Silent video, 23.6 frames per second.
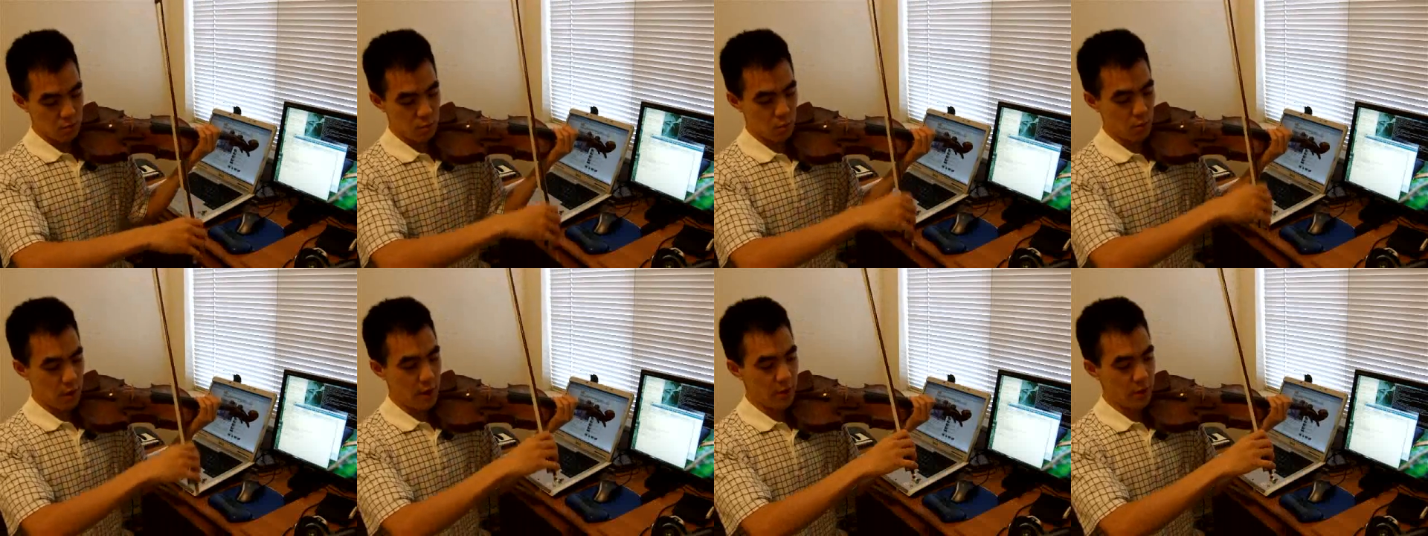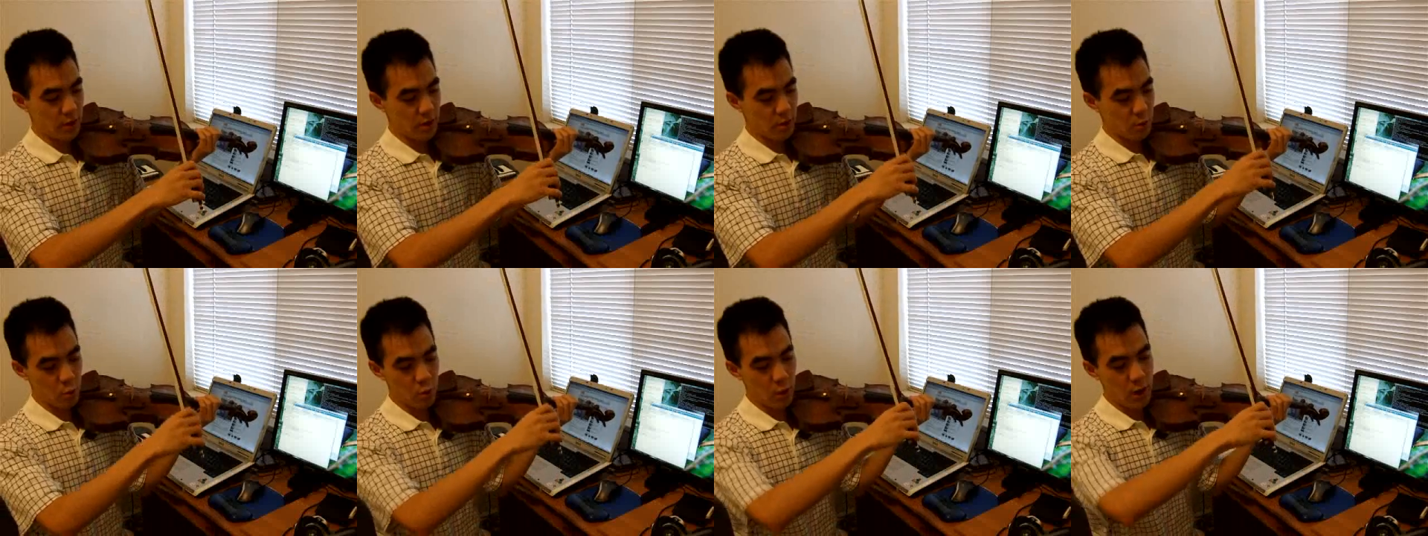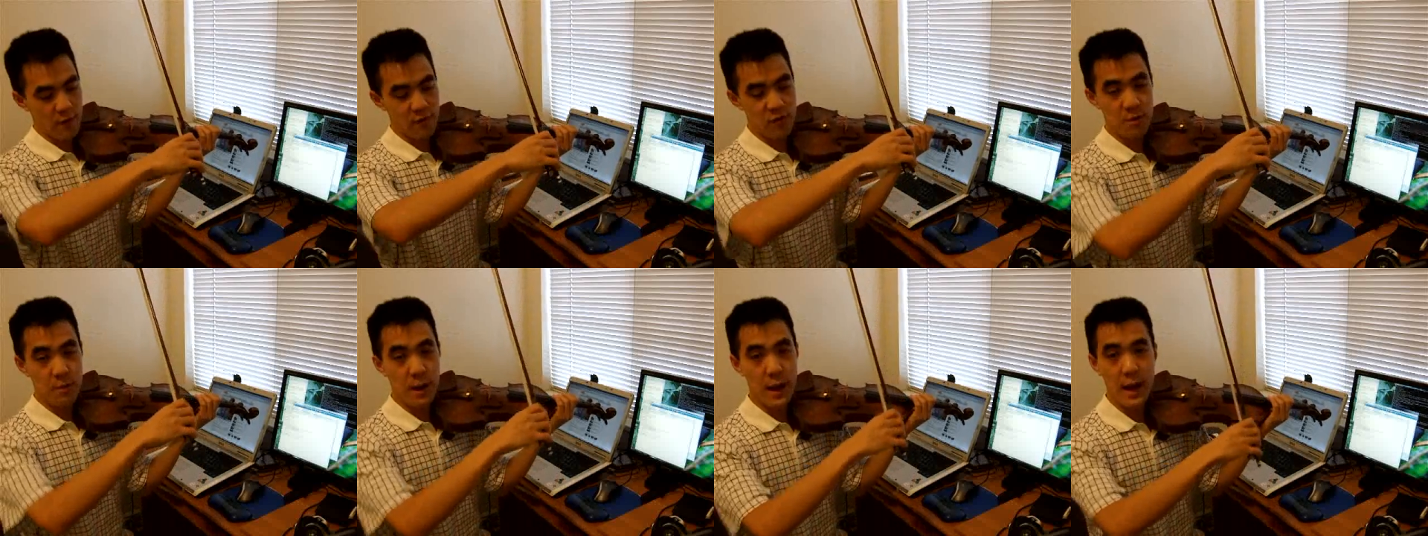
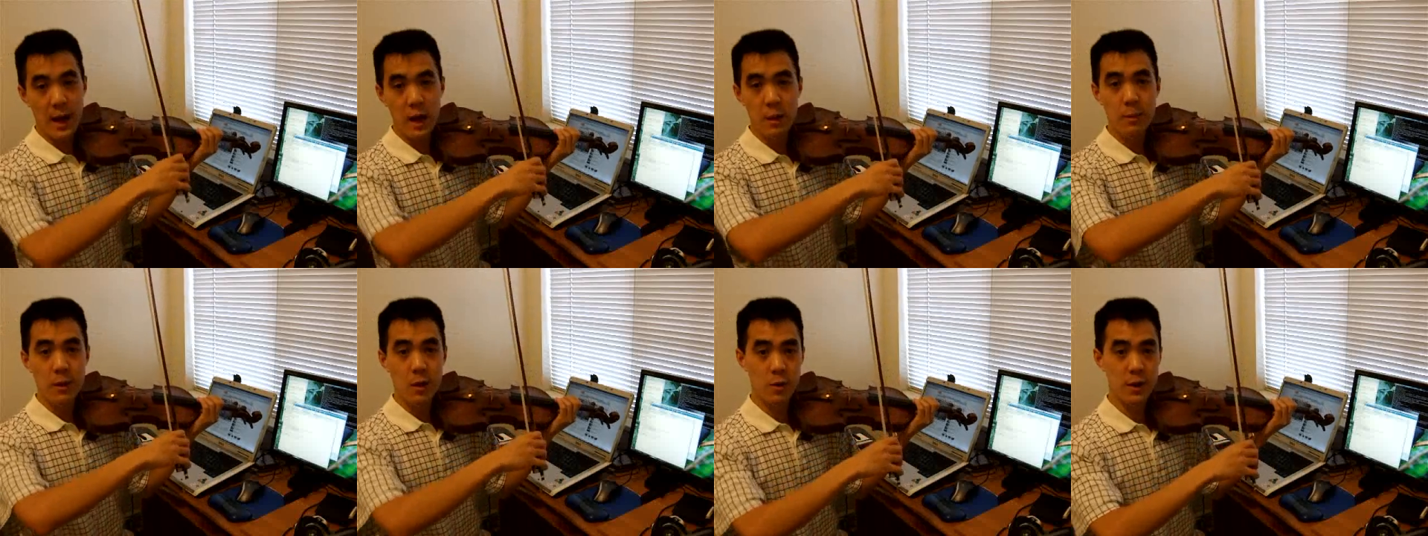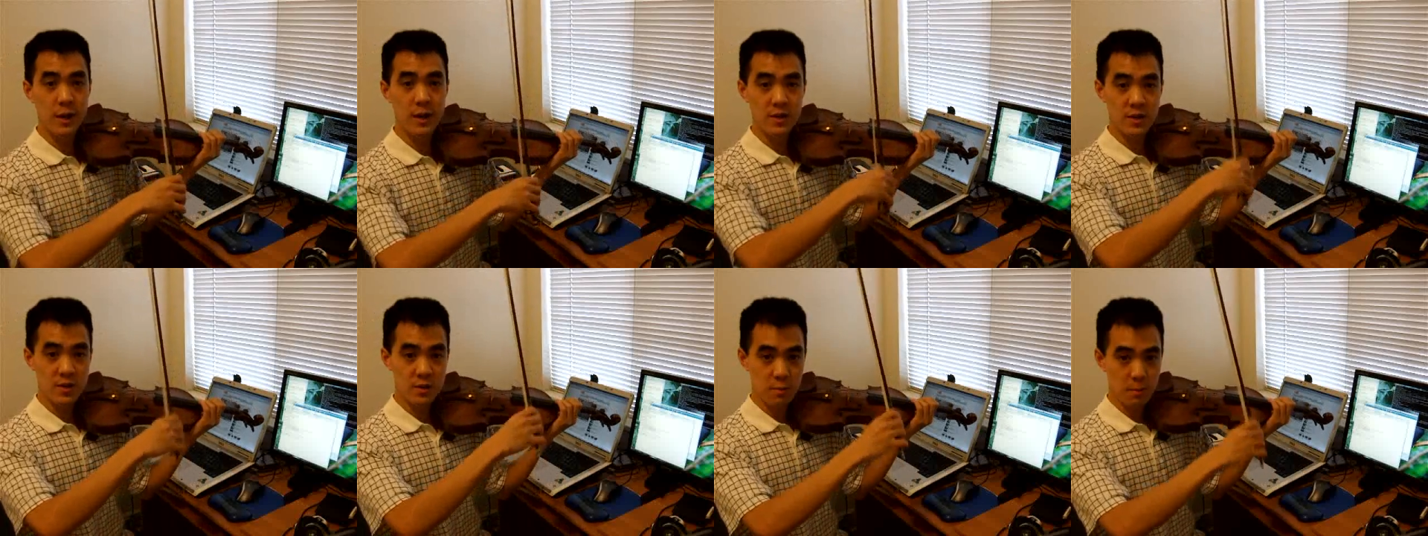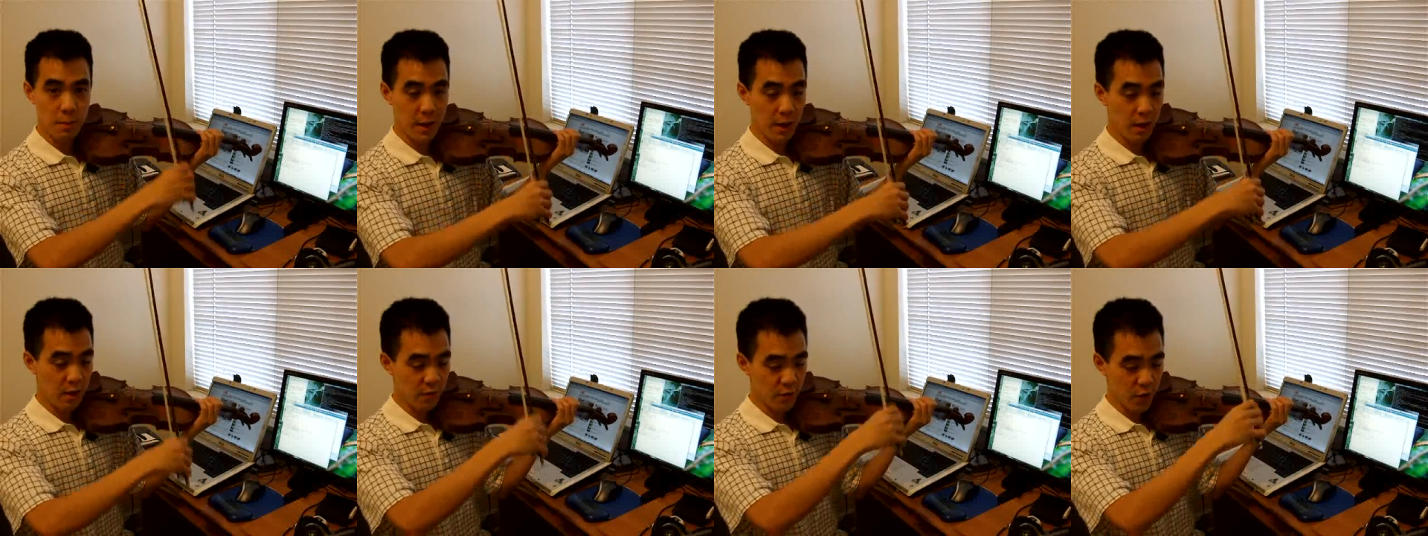wherever my elbow is,
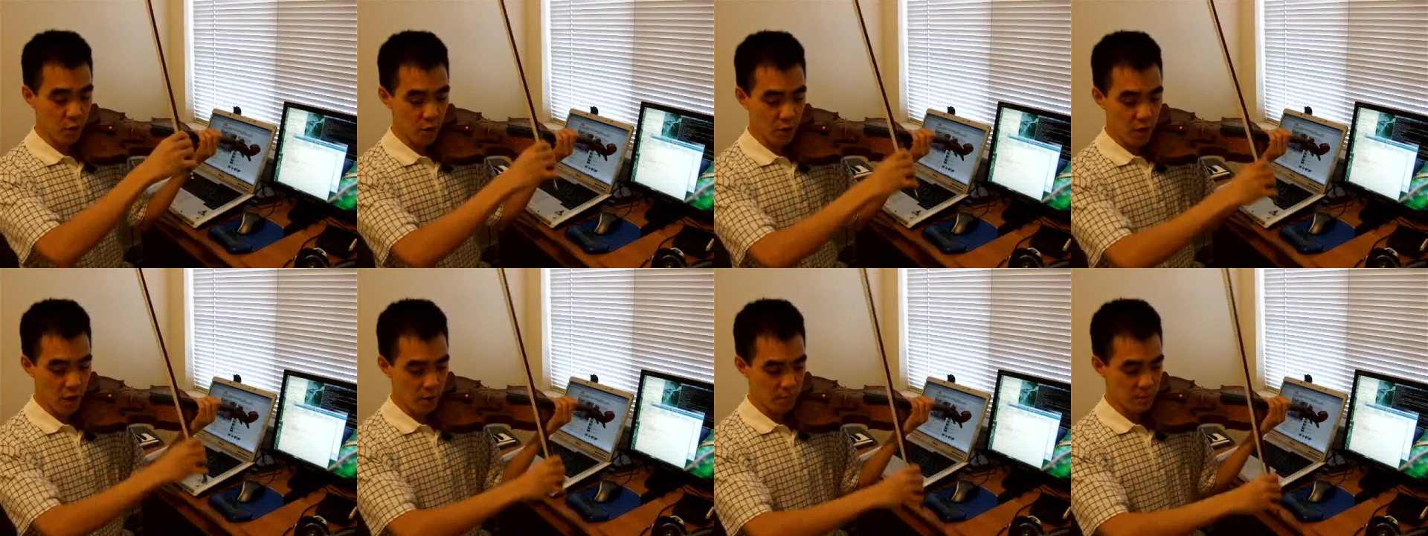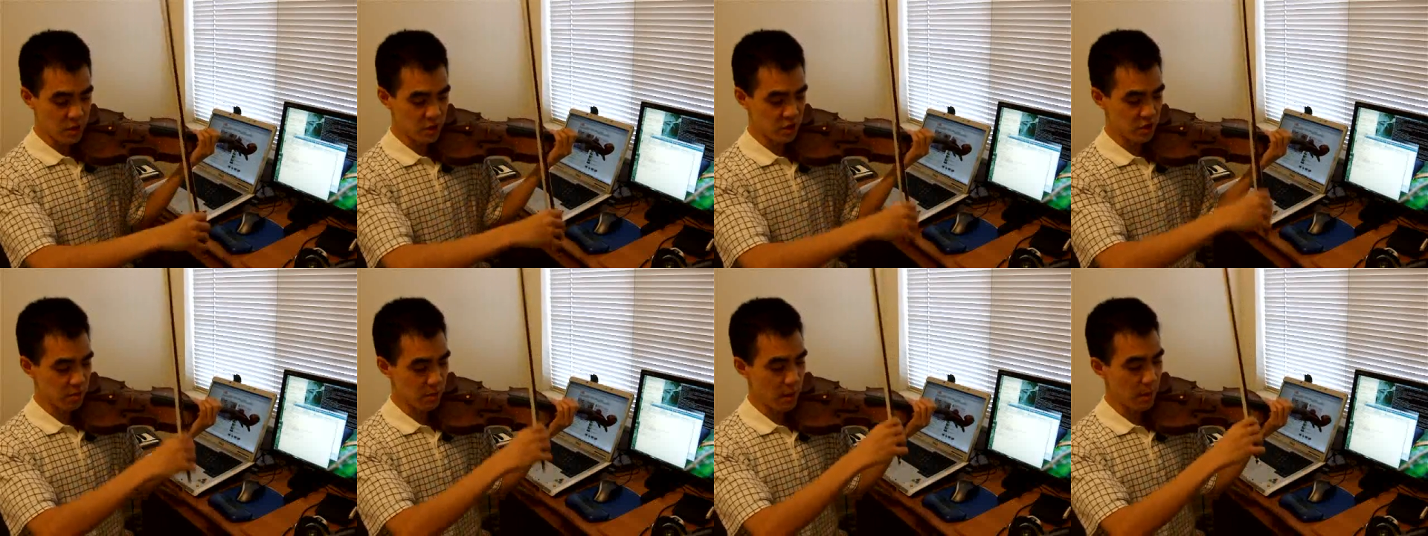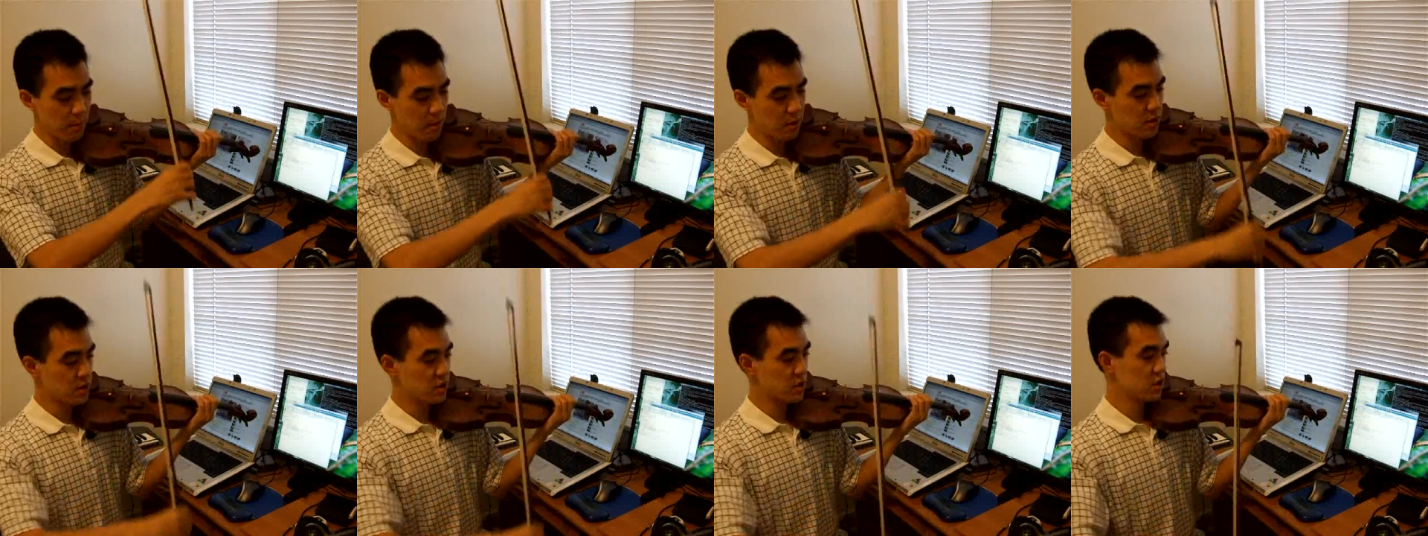my forearm just
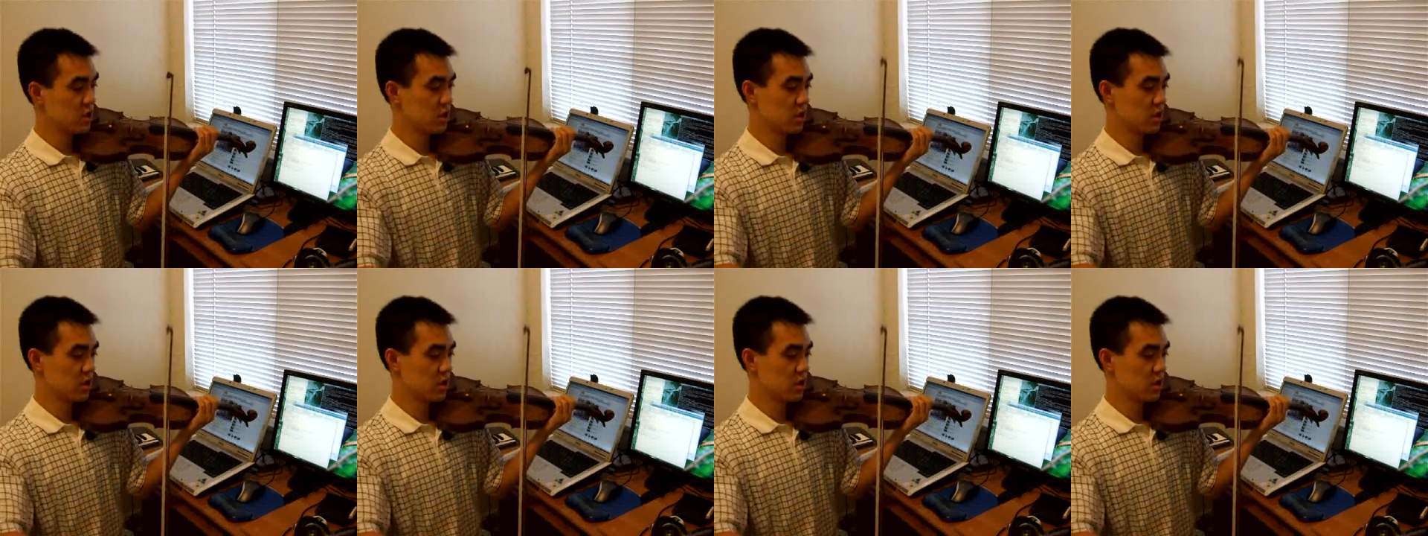remembers,